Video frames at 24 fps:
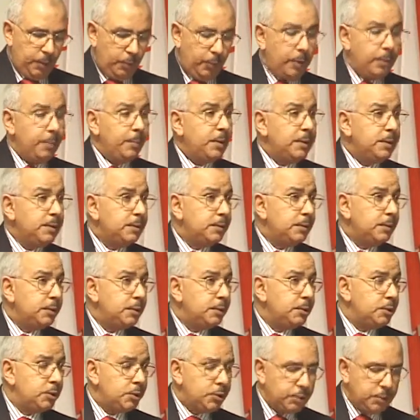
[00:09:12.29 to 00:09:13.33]
We must
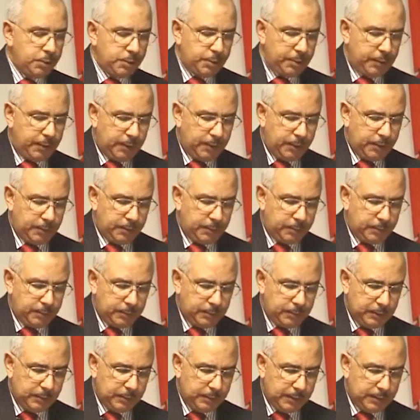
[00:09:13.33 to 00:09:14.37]
ensure that
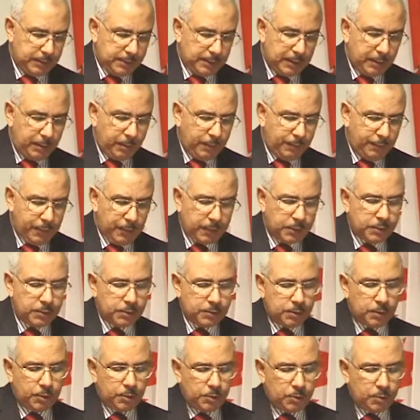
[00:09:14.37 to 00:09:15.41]
Islamic financial
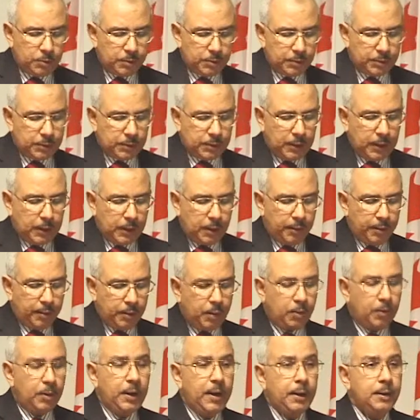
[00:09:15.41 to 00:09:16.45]
institutions are
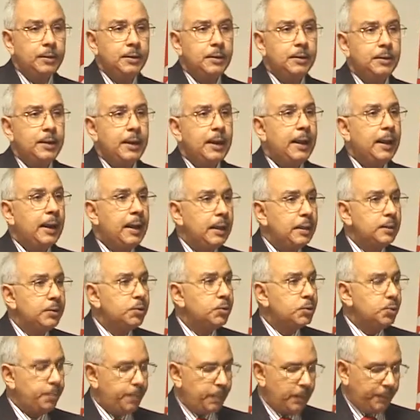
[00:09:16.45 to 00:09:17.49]
regulated and
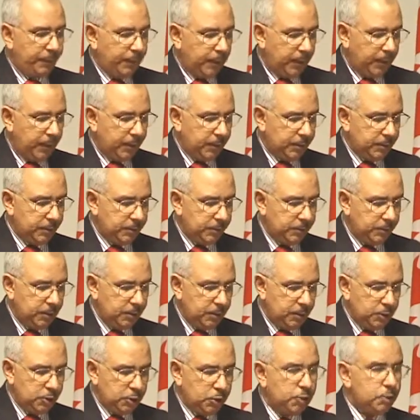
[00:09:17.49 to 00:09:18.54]
supervised
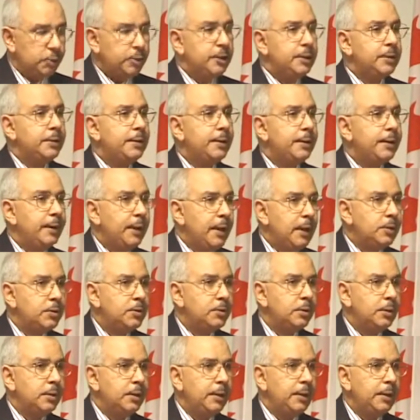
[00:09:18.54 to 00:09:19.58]
to
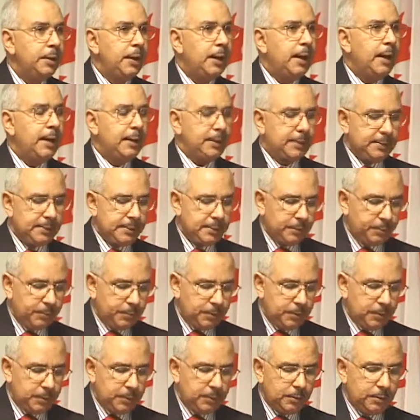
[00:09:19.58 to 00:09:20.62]
internationally
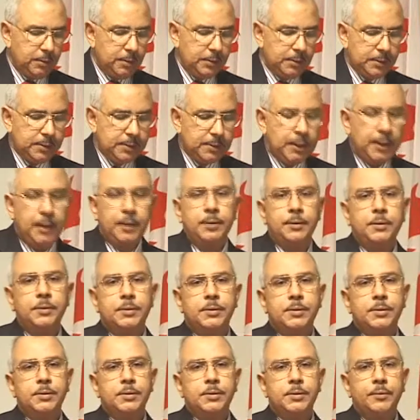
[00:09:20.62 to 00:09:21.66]
accepted
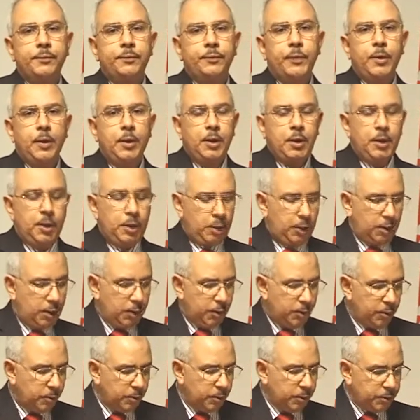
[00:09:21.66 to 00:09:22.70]
standards
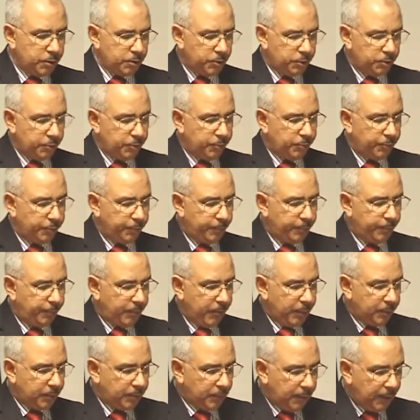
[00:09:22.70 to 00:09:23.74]
in order to
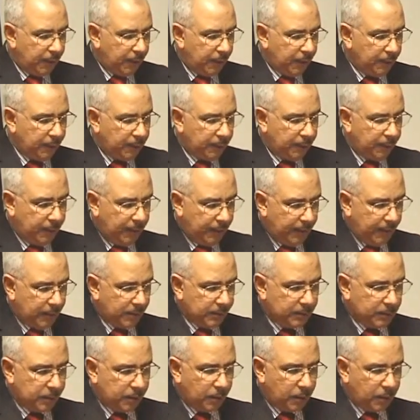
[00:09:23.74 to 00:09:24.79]
maintain and
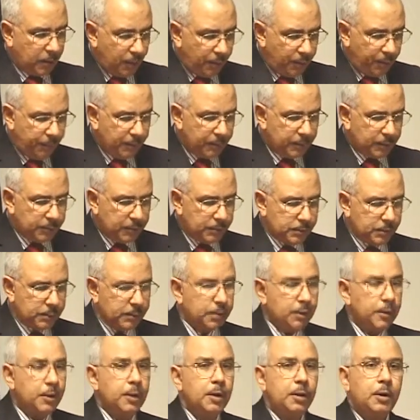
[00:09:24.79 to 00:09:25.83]
enhance the confidence
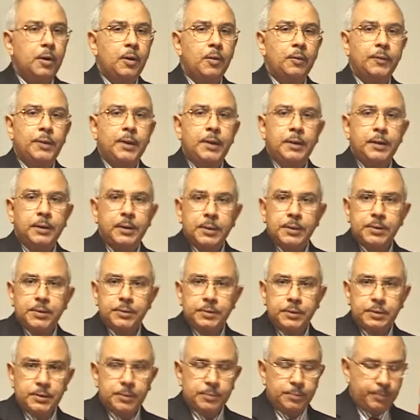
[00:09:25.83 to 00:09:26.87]
of the
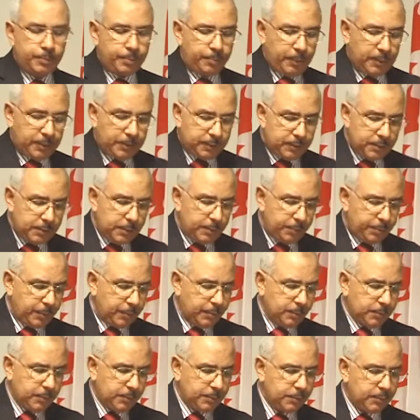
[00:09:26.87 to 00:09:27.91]
industry's
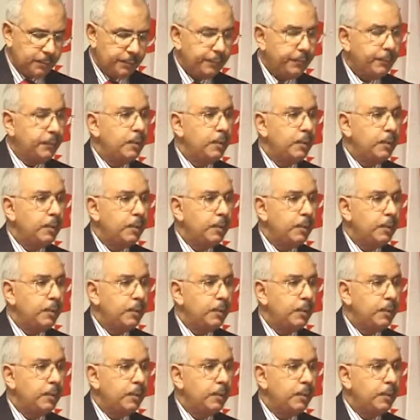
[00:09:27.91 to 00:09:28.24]
participants,